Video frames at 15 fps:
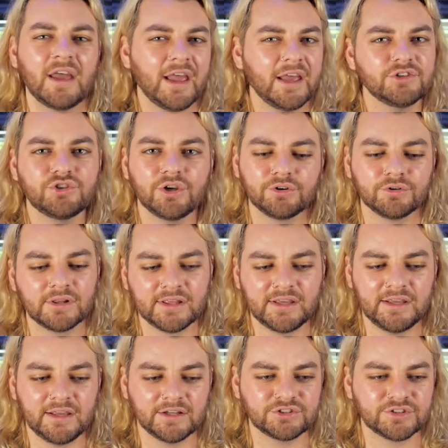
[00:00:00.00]
And
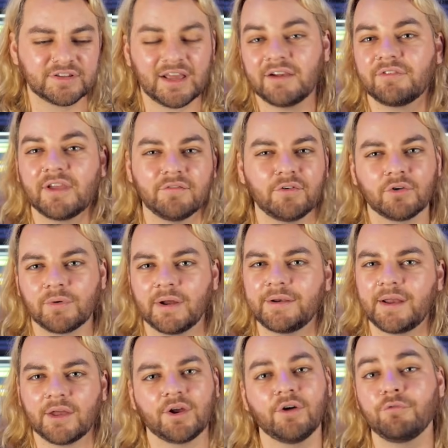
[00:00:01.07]
generally just kind of give a
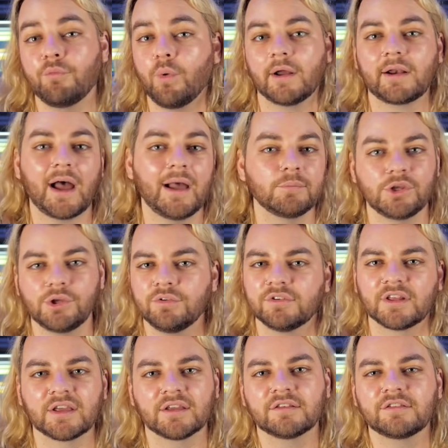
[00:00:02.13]
rundown of what I'm
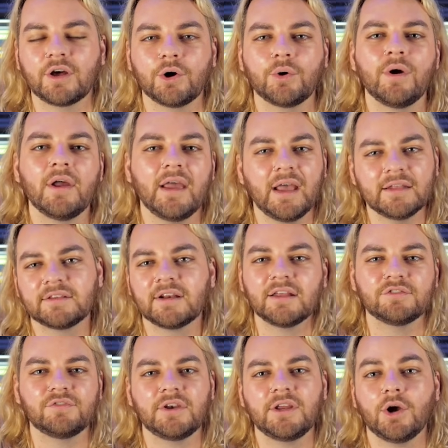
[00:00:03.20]
using. So in
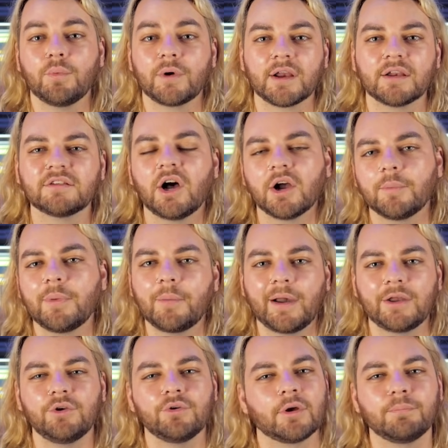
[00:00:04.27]
today's video we're going to talk about my
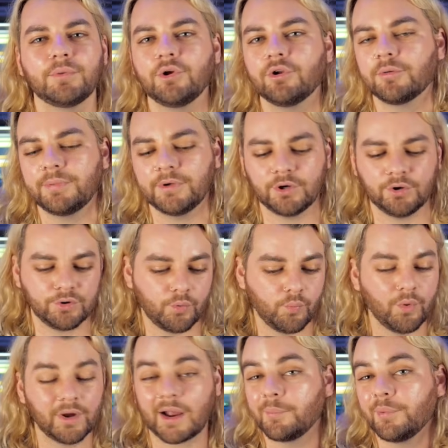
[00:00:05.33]
new computer build,
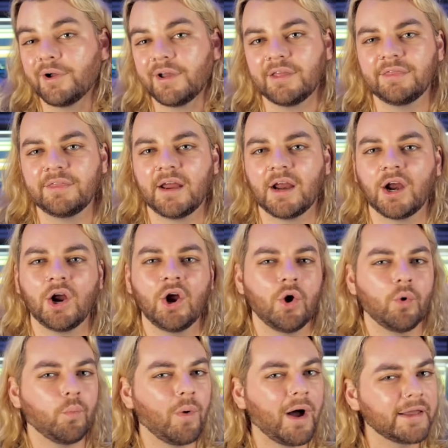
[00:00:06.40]
what I put in there,
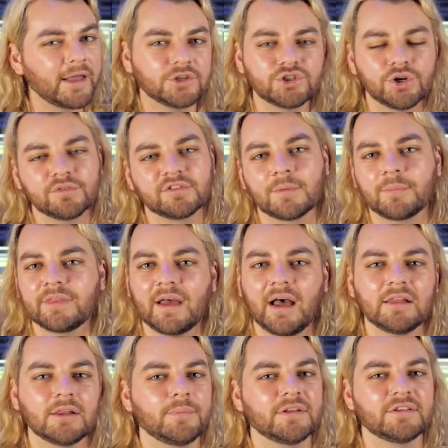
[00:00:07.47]
why I chose some of the
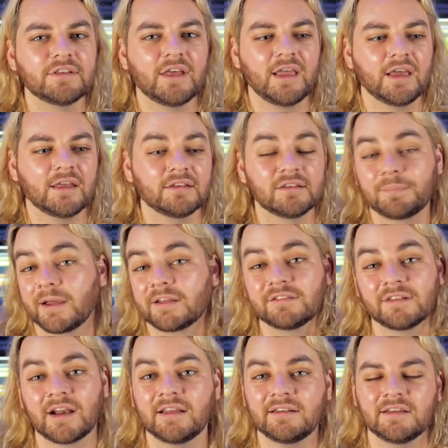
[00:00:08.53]
elements and specs
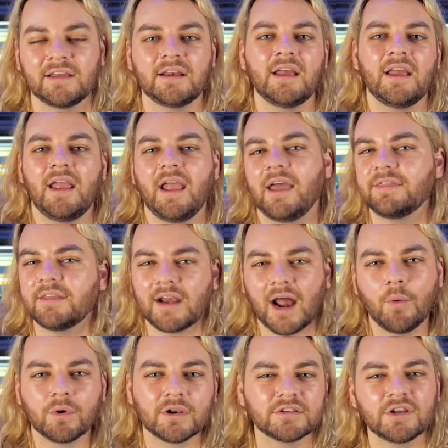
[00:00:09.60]
that I did and then I
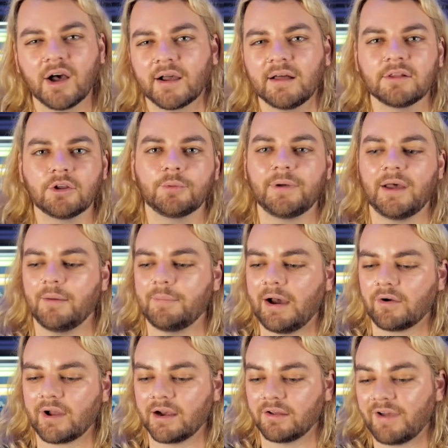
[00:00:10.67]
want to talk a little bit
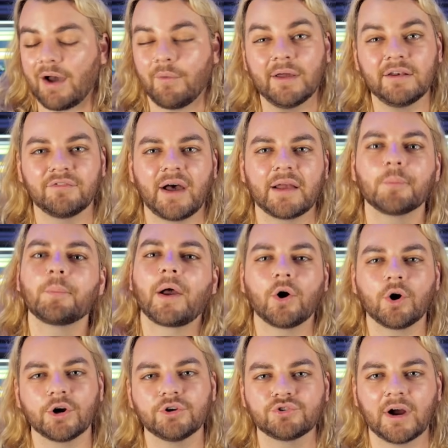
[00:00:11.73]
about kind of how I divide up my
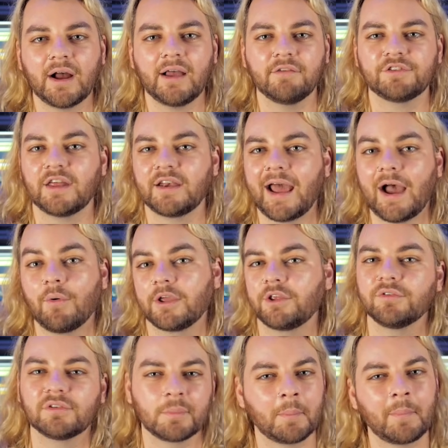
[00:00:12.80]
hard drives and how I
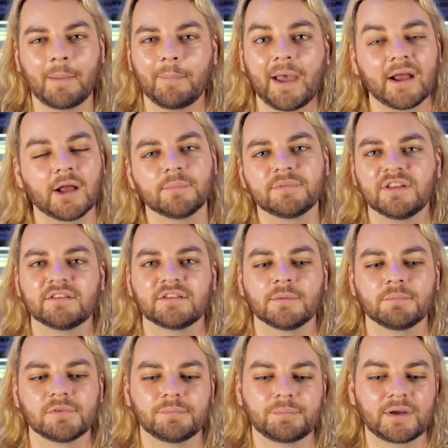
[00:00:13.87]
use some of my backup
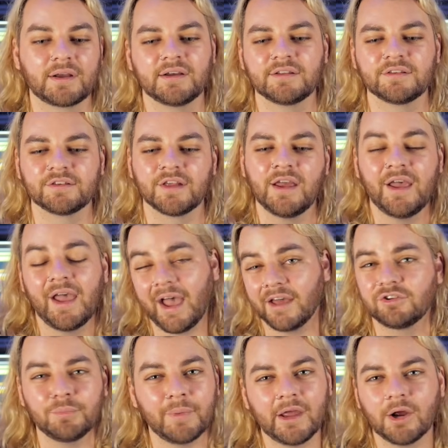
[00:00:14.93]
systems because
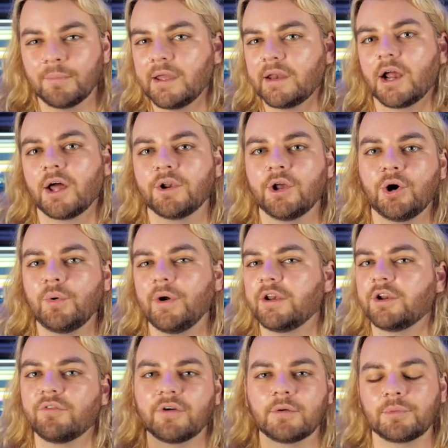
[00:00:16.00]
as you may or may not know in
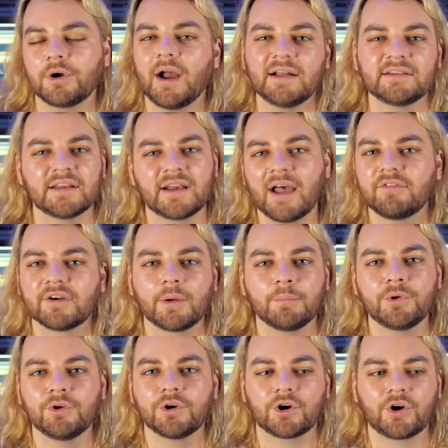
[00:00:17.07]
November, I did have a
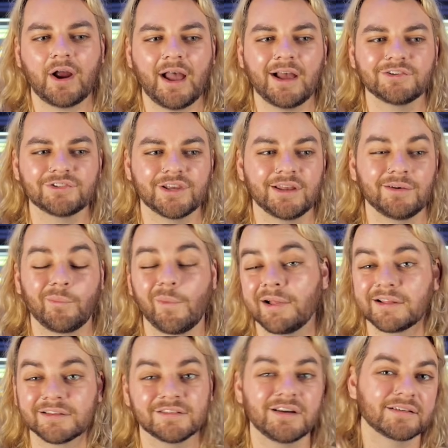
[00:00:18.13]
computer crash, and
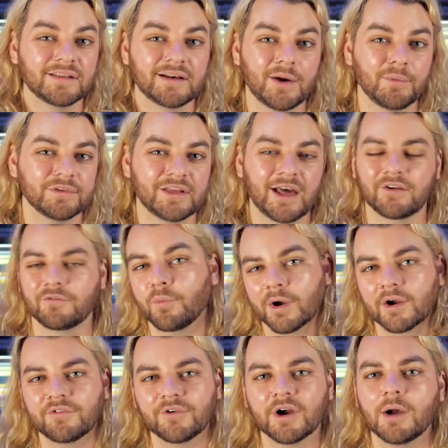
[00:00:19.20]
while it sucked that I was out of
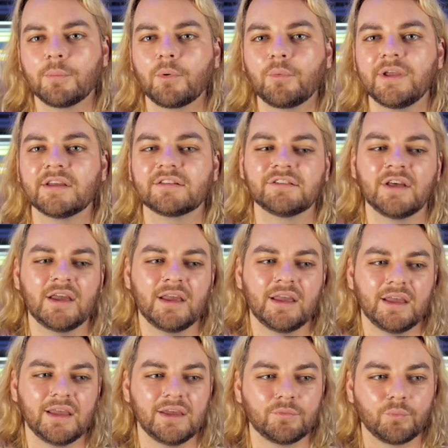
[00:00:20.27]
work for a couple weeks,
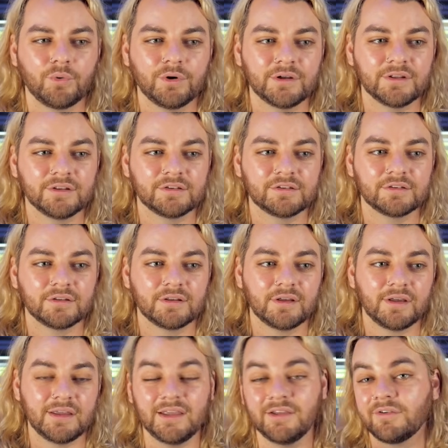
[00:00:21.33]
it was
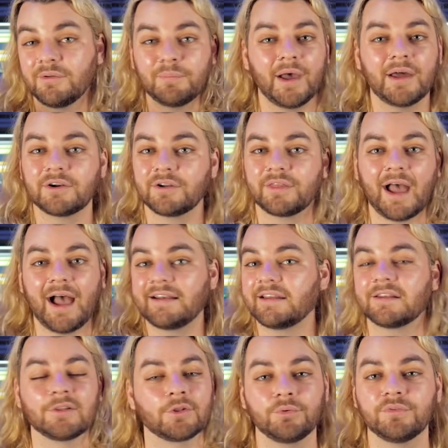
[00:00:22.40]
even better that I
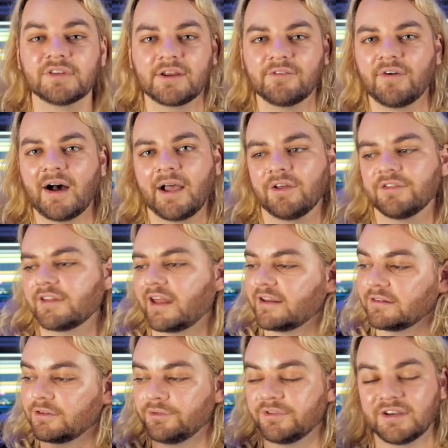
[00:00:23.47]
didn't lose any files, I
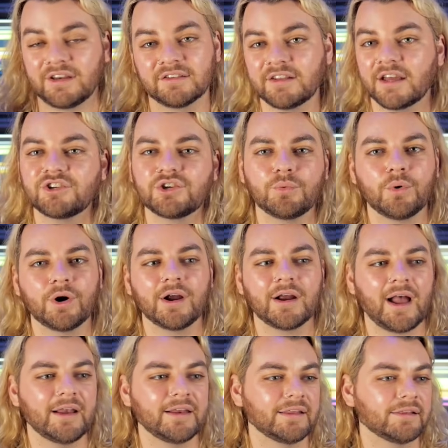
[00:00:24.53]
didn't lose any session work,
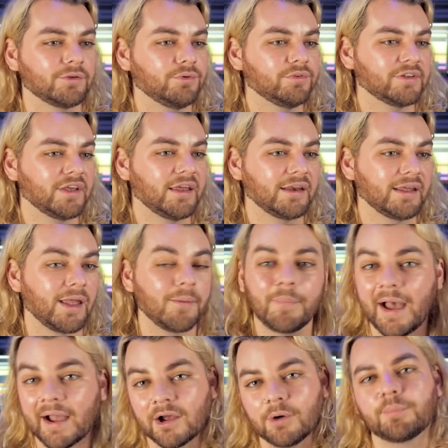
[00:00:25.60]
I didn't lose any
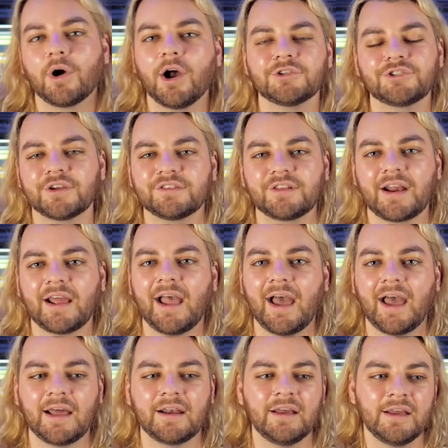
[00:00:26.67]
backup projects that I
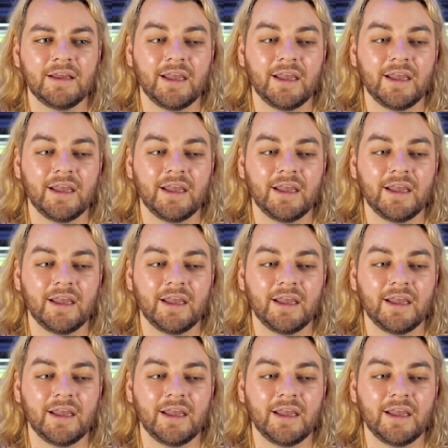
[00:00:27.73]
had.